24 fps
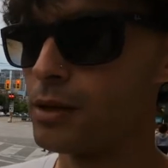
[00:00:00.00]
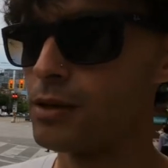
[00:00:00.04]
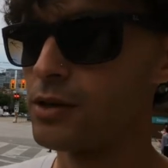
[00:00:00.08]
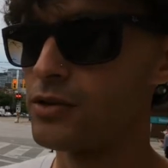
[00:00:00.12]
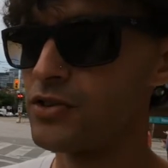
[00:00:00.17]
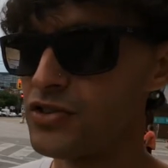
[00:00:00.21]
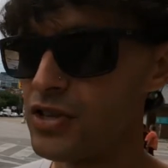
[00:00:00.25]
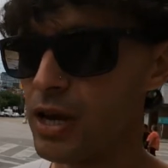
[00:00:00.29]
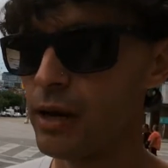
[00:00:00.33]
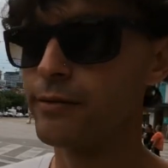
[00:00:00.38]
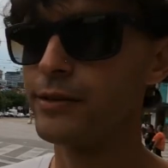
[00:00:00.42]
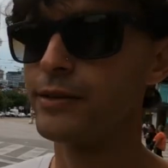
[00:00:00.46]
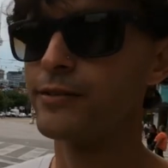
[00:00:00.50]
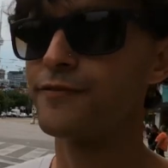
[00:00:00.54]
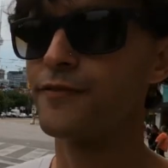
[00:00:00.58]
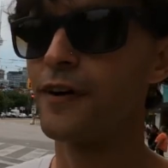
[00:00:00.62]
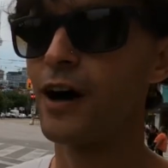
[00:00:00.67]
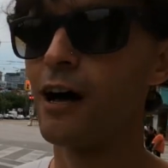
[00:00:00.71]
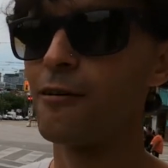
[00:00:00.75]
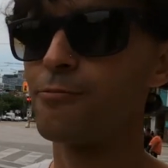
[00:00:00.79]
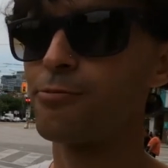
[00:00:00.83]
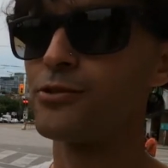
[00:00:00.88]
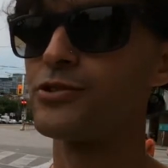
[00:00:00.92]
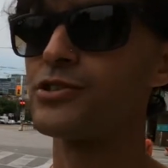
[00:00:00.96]

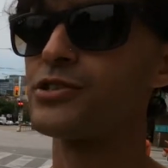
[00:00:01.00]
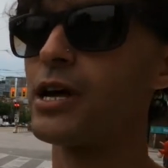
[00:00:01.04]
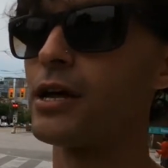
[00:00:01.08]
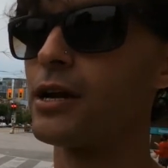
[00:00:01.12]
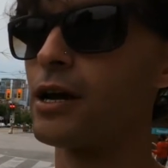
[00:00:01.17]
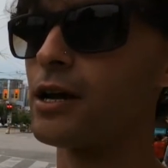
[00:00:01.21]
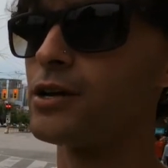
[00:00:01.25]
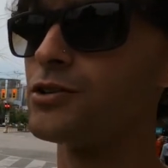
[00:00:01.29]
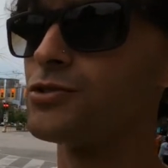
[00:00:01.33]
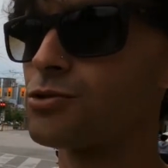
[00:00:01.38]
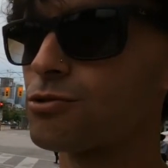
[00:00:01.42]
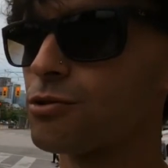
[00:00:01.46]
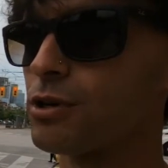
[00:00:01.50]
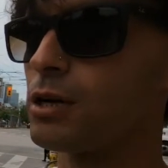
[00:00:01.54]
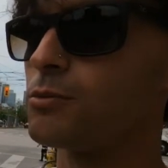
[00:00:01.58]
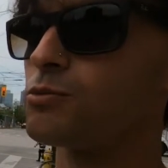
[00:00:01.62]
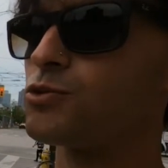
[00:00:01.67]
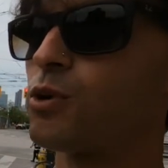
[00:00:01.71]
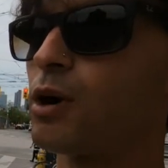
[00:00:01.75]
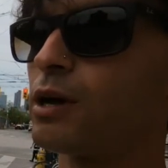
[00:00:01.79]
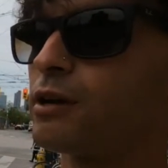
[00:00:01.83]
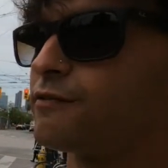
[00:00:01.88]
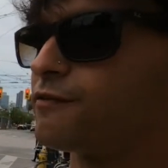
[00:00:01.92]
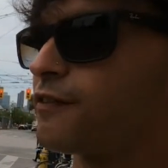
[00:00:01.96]
75% ice cream,
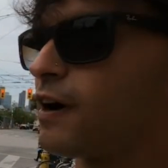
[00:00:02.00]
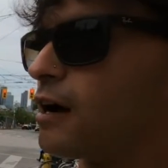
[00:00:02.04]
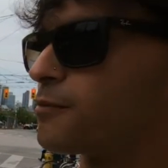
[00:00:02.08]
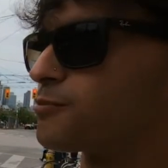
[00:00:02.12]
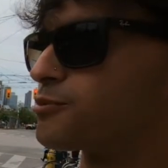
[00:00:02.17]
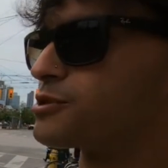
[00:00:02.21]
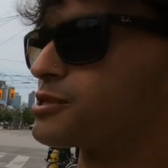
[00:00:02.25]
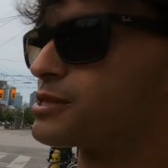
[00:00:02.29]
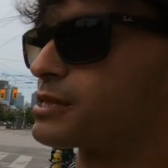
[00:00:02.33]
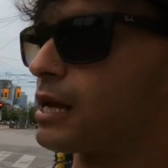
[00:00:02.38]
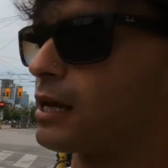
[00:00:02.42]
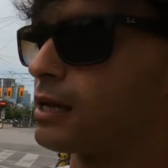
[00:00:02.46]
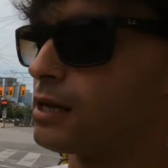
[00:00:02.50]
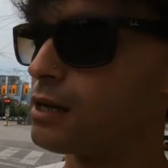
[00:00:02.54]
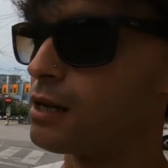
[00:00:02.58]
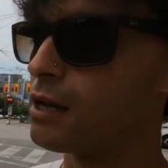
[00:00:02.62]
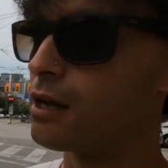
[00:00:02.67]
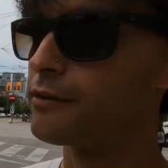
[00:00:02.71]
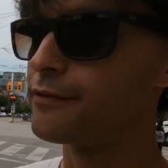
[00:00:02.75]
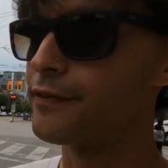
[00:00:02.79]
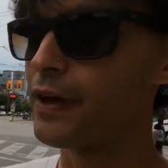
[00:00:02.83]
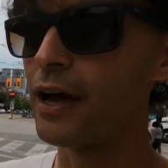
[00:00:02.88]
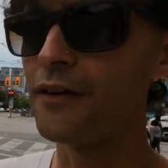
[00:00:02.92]
25% love.